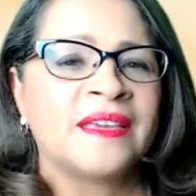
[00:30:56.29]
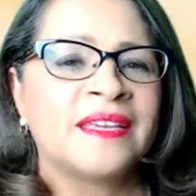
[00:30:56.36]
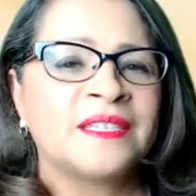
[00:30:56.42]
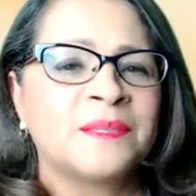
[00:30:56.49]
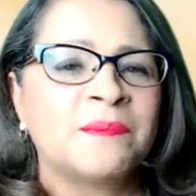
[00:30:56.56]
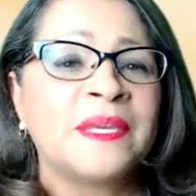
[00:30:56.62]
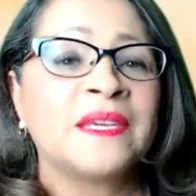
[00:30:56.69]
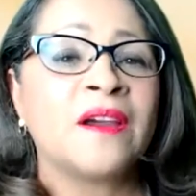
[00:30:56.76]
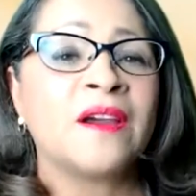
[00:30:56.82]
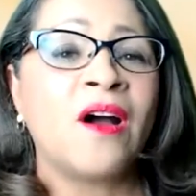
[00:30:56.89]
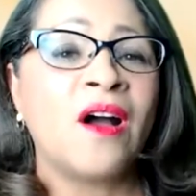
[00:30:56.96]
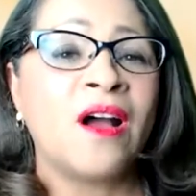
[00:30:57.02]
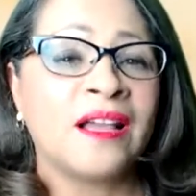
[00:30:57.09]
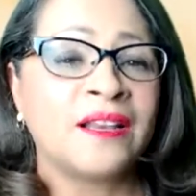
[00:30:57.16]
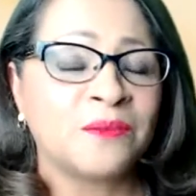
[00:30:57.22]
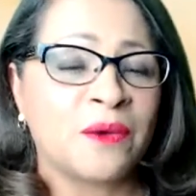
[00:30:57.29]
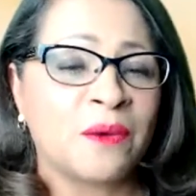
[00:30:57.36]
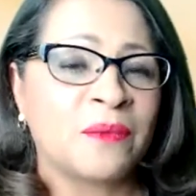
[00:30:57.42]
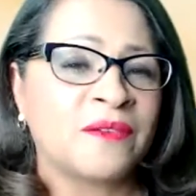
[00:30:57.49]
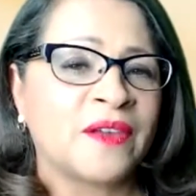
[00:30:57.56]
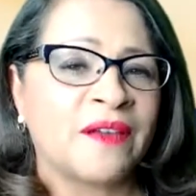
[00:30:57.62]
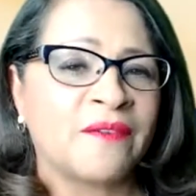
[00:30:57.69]
is beyond what
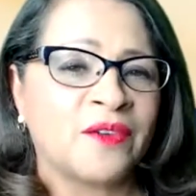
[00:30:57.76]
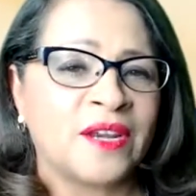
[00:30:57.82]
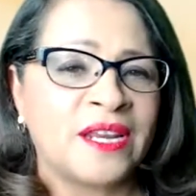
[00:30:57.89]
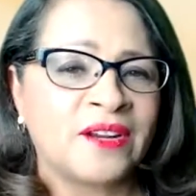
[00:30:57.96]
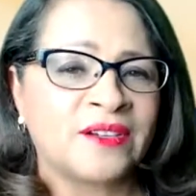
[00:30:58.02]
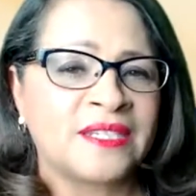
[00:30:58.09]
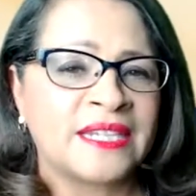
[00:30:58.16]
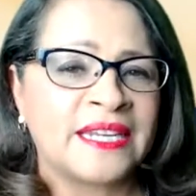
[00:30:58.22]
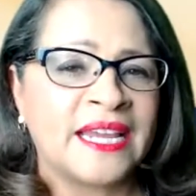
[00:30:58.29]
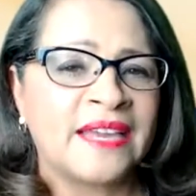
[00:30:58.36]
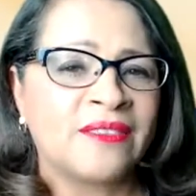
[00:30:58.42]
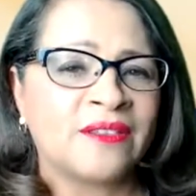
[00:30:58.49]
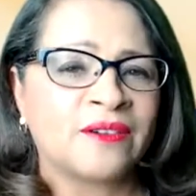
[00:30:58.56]
we've covered here today.